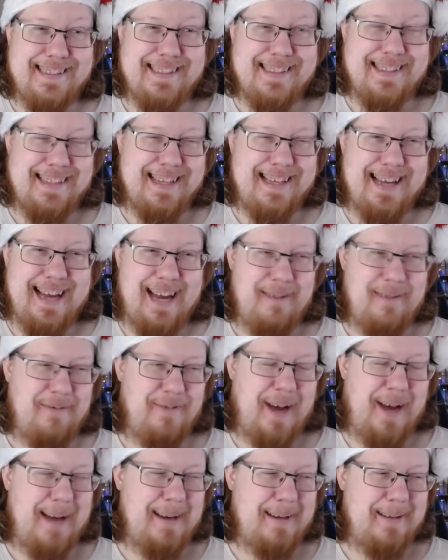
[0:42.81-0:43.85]
yeah,
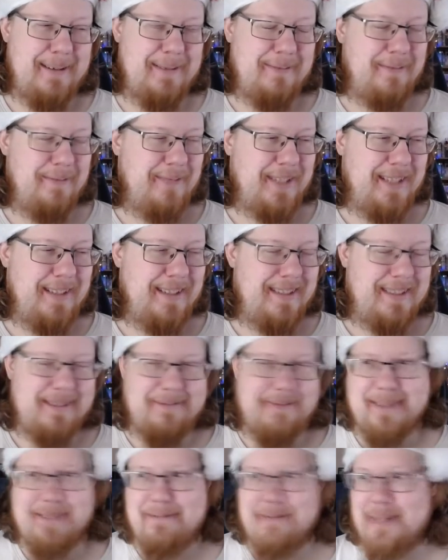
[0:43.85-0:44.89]
fire, feet, oh, uh,
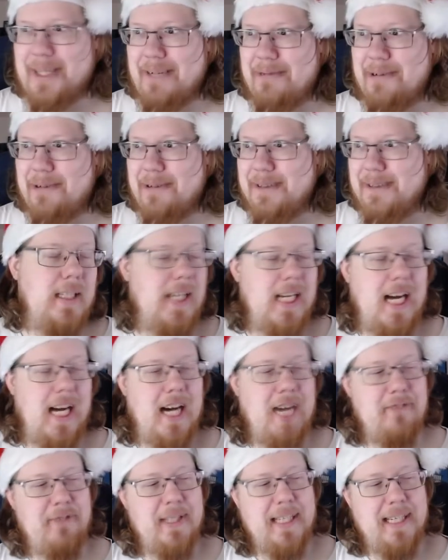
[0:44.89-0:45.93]
what, whatever. I
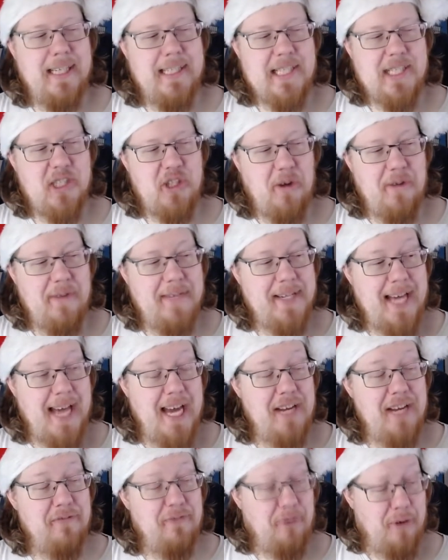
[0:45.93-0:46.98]
think I deserve an
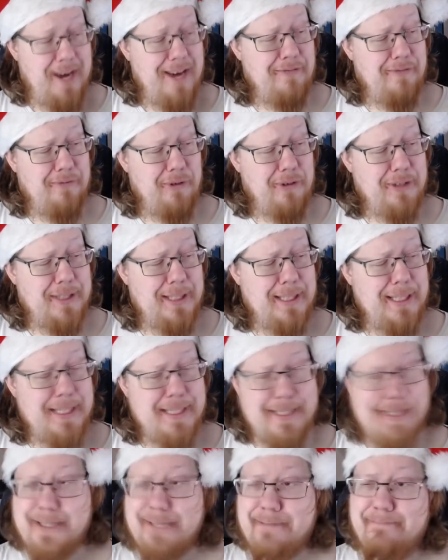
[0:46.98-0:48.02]
A for effort at
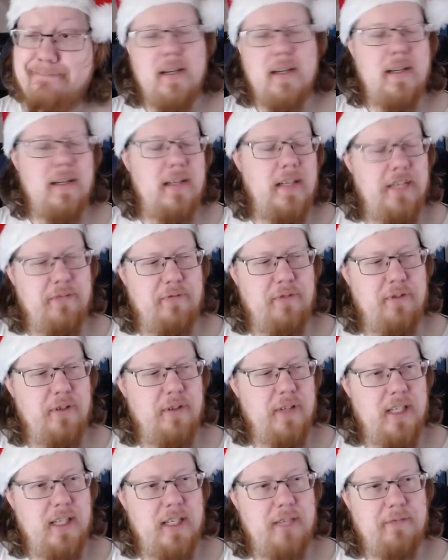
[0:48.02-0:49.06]
least. If you,
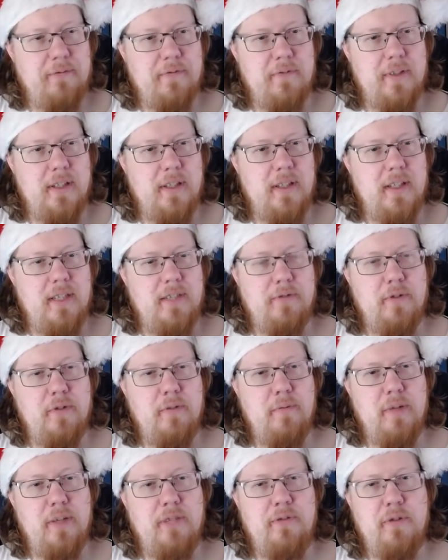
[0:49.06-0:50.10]
if, if
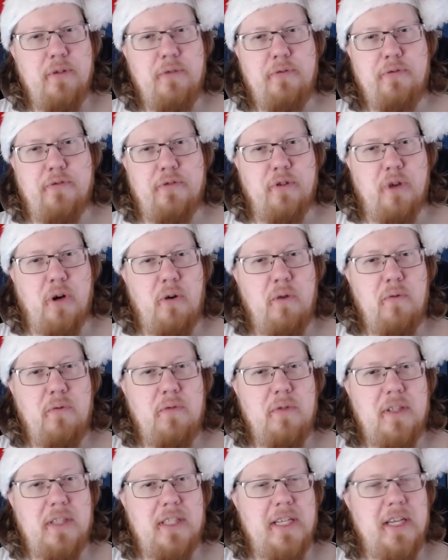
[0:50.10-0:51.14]
you, if you
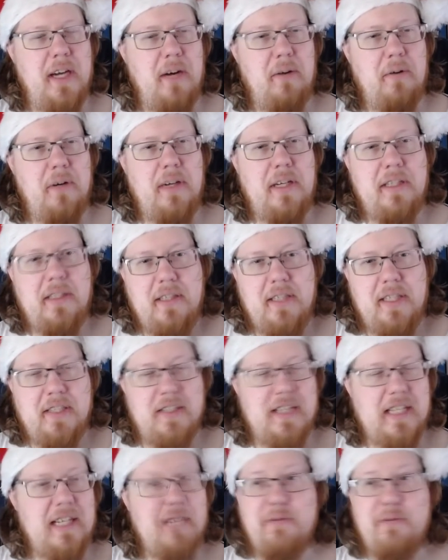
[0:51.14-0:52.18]
throw Kiara, is
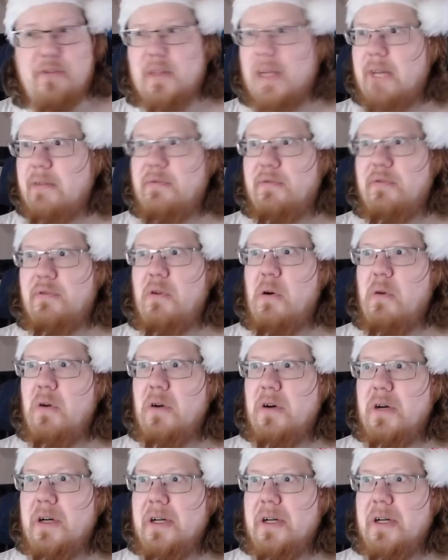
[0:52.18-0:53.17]
that a flamethrower?